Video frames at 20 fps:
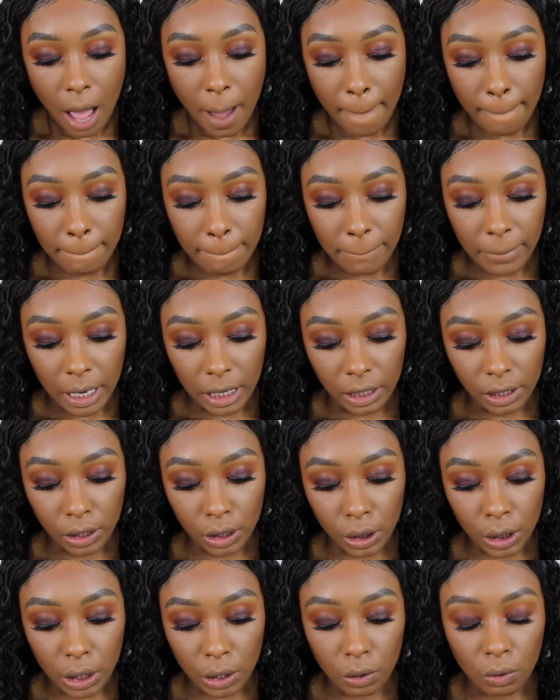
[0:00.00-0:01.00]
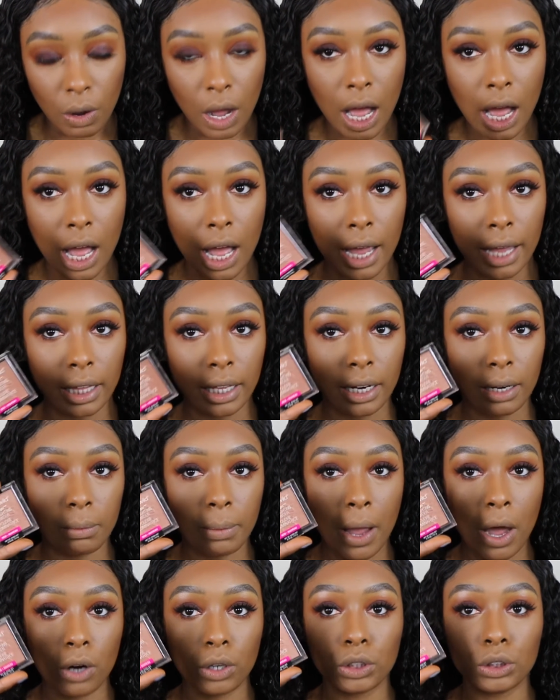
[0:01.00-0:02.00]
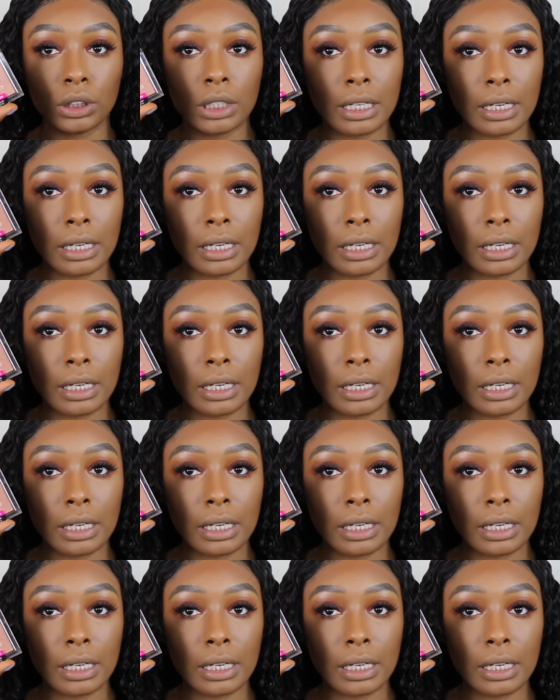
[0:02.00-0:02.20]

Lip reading: Mega Glow highlighting powders.